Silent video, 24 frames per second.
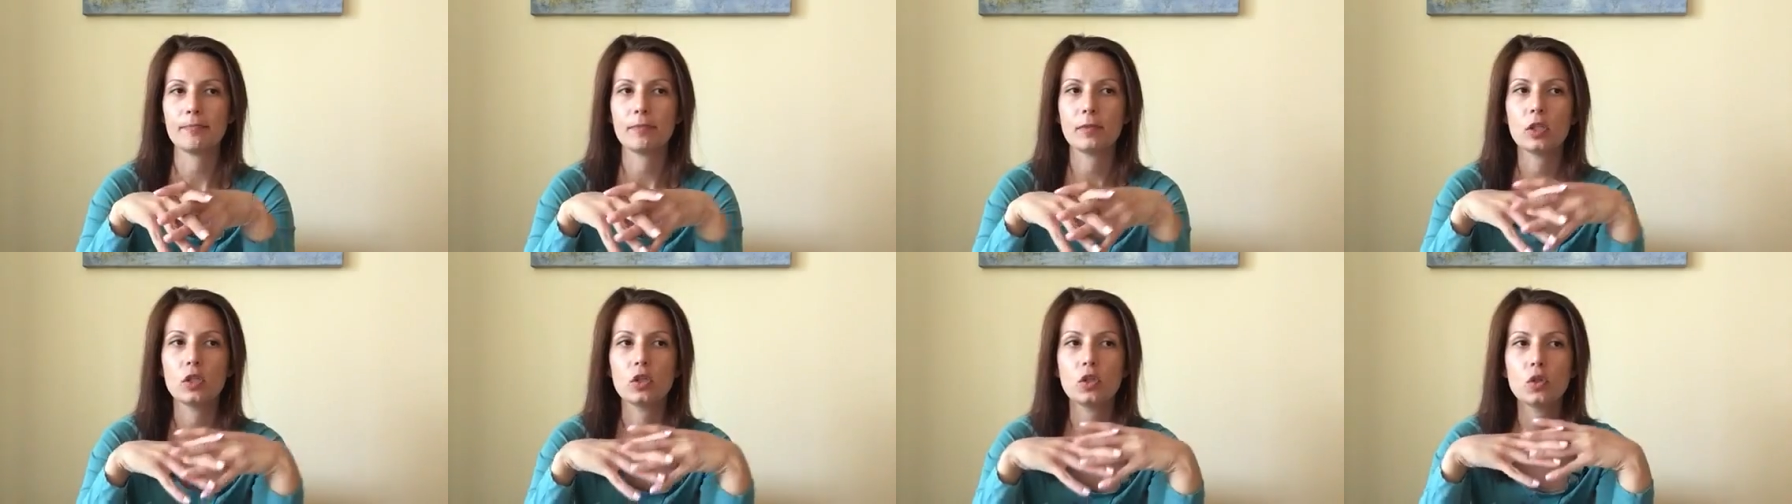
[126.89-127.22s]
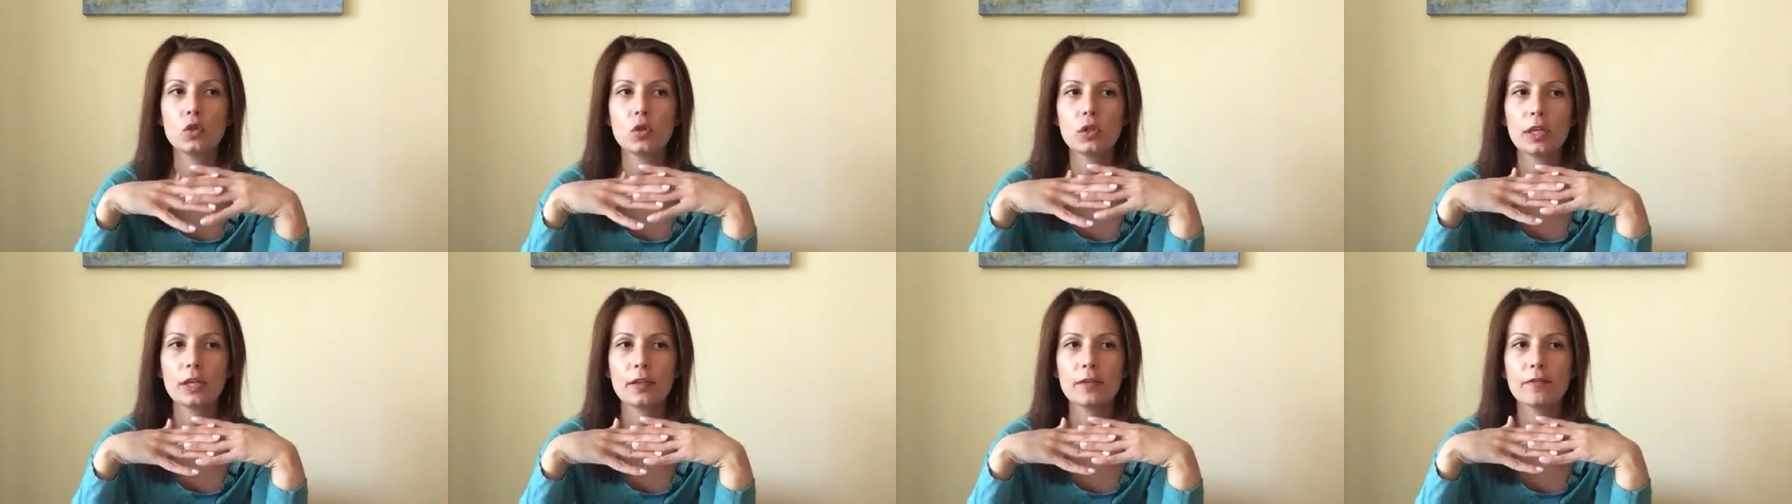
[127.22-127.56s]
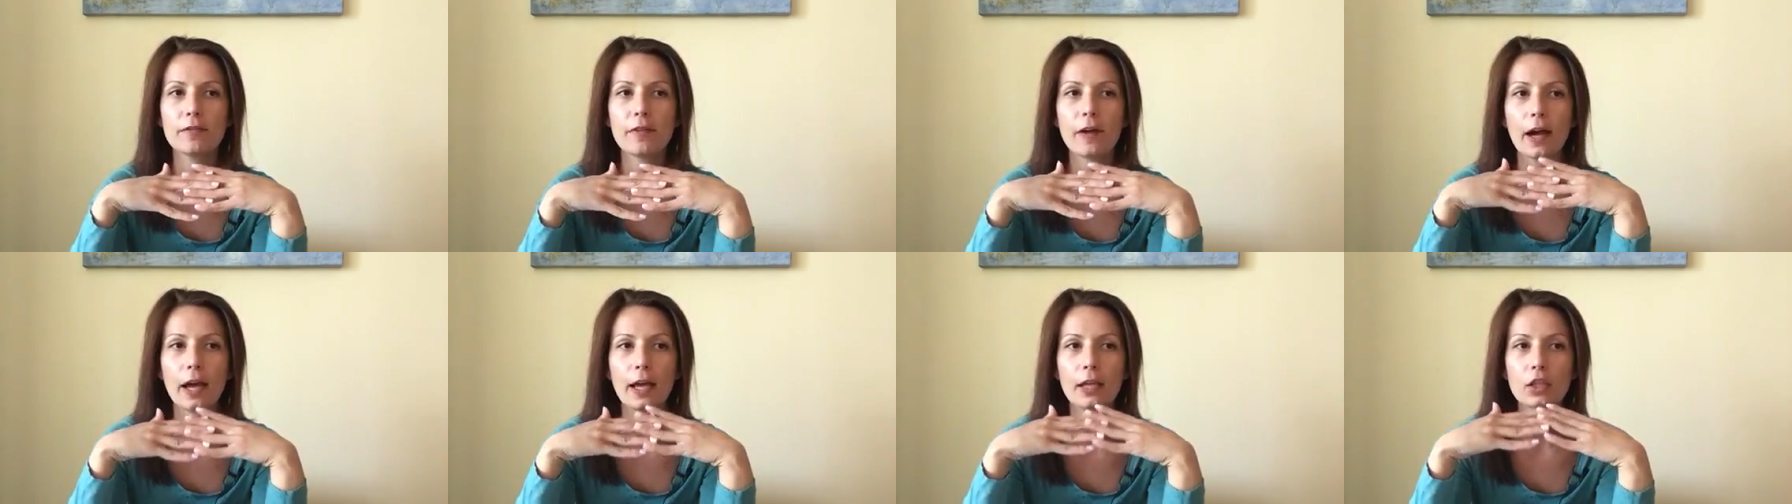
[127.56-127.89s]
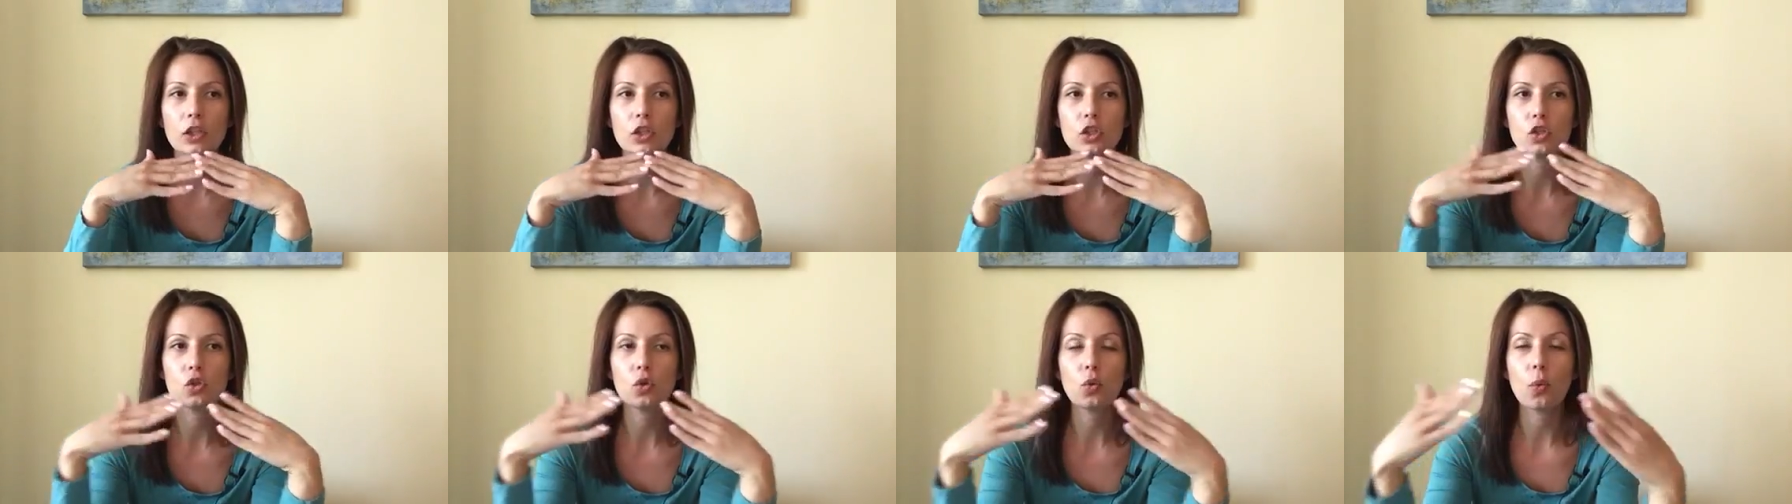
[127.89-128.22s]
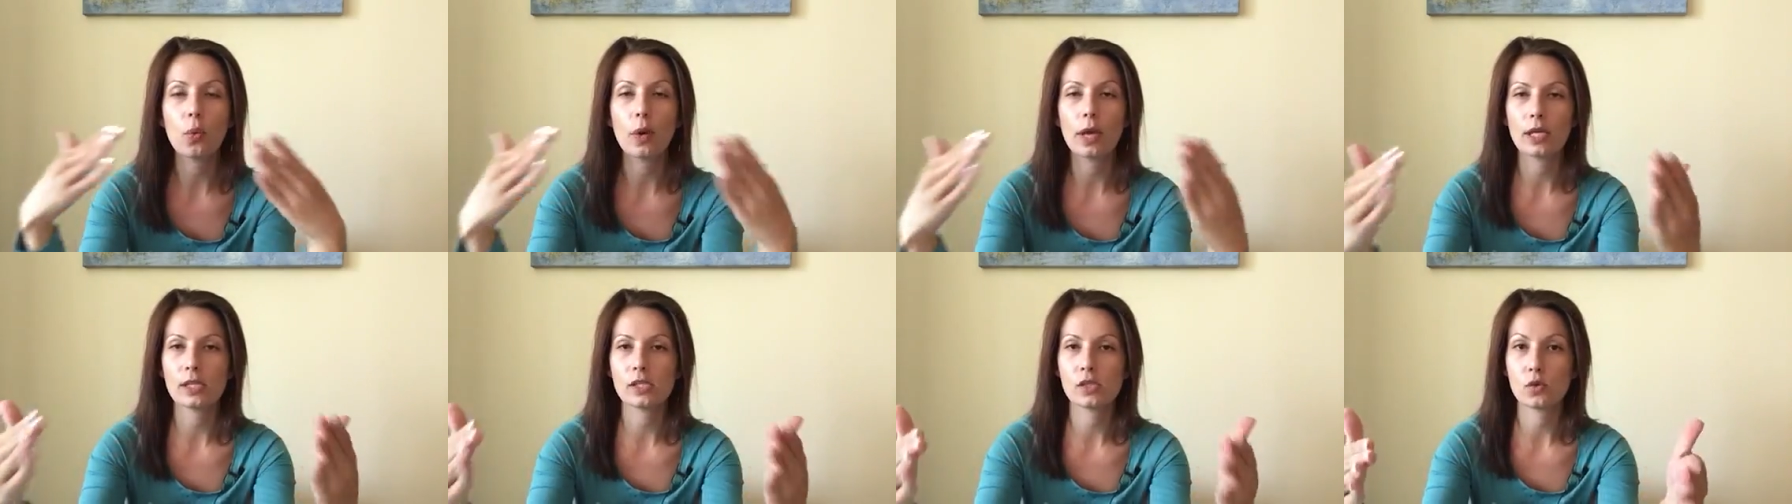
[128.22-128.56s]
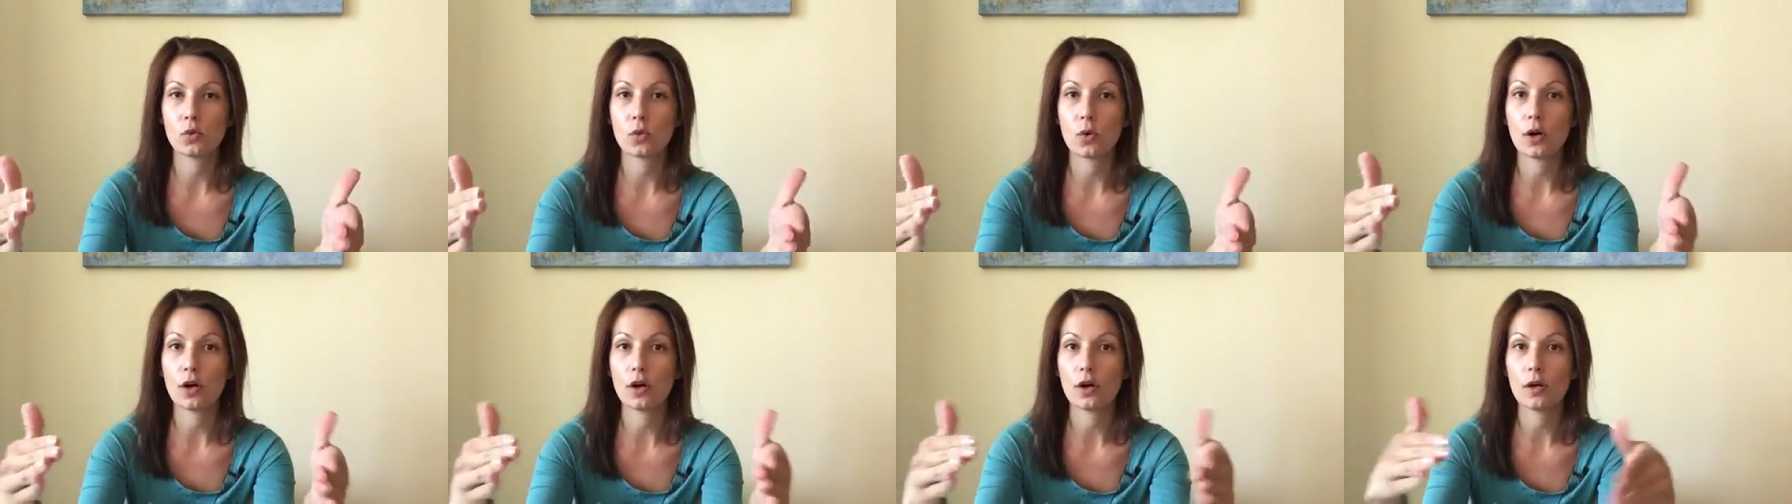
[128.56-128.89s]
You can find new ways
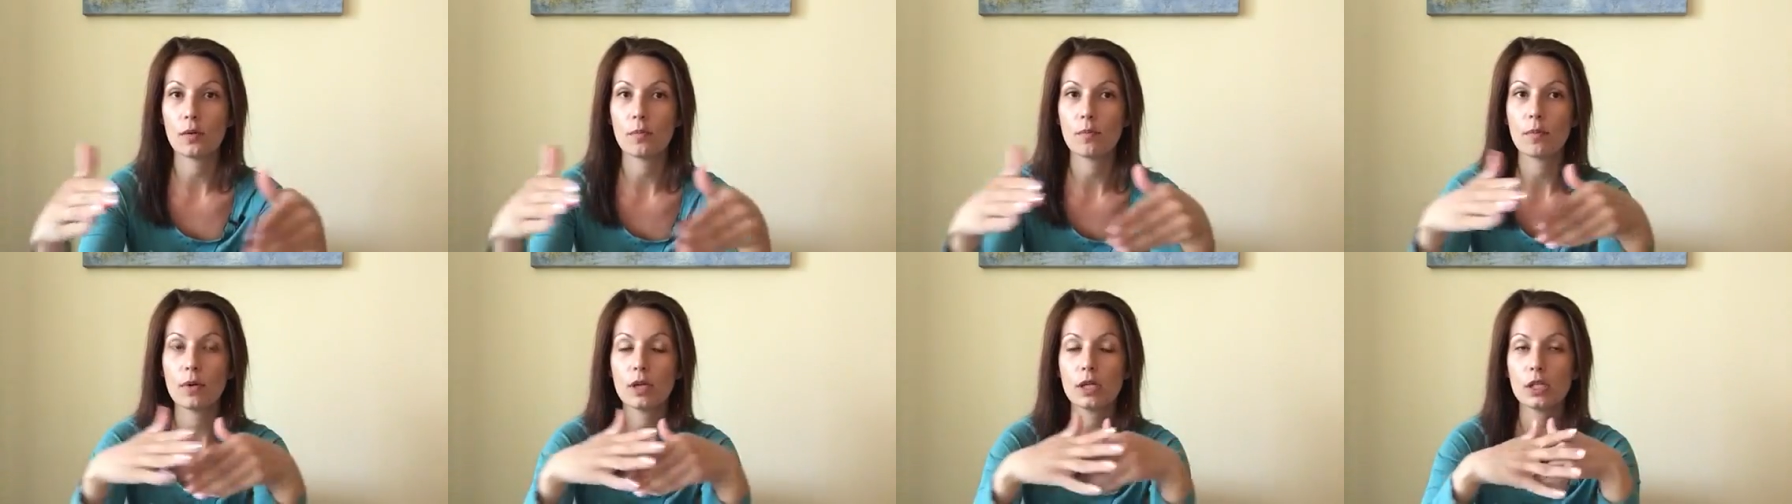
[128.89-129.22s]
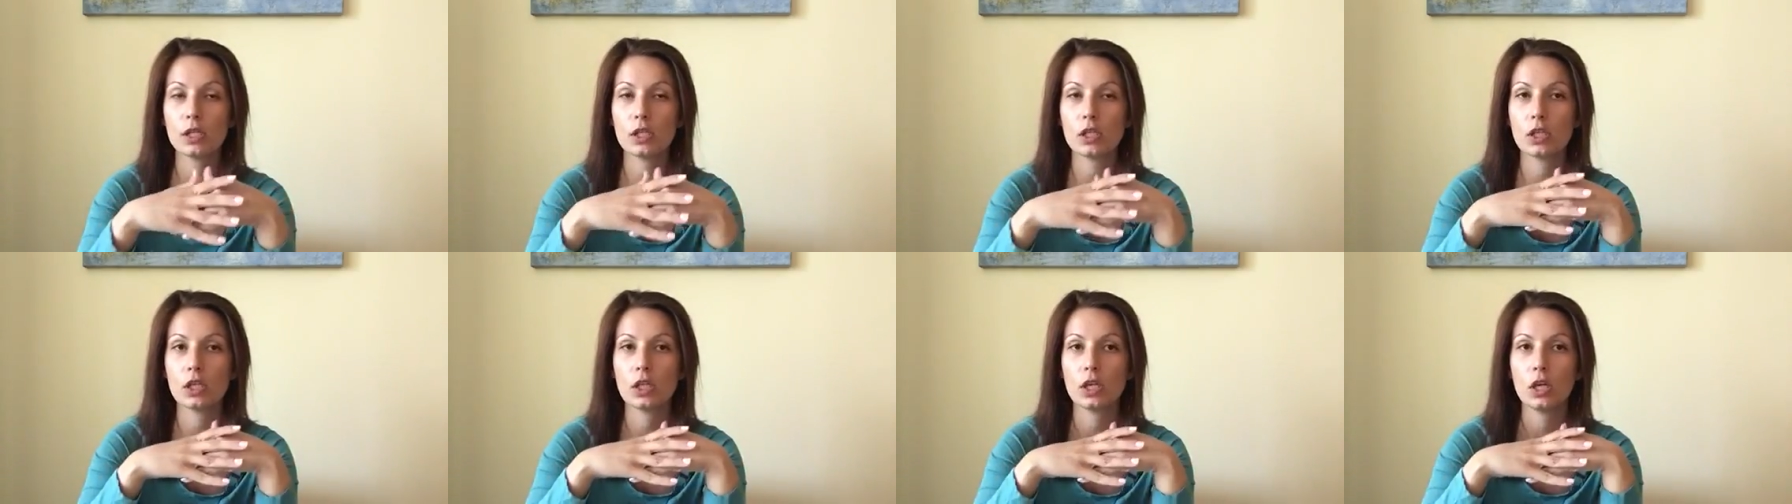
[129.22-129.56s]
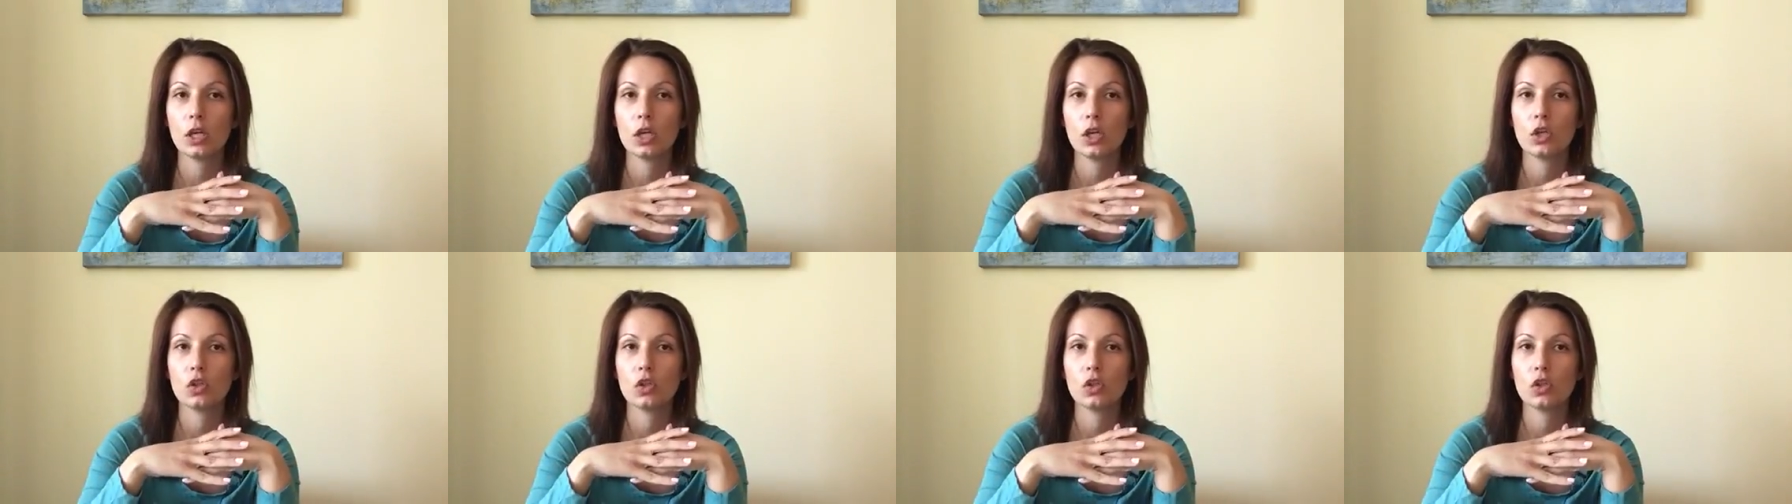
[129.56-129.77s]
to earn money.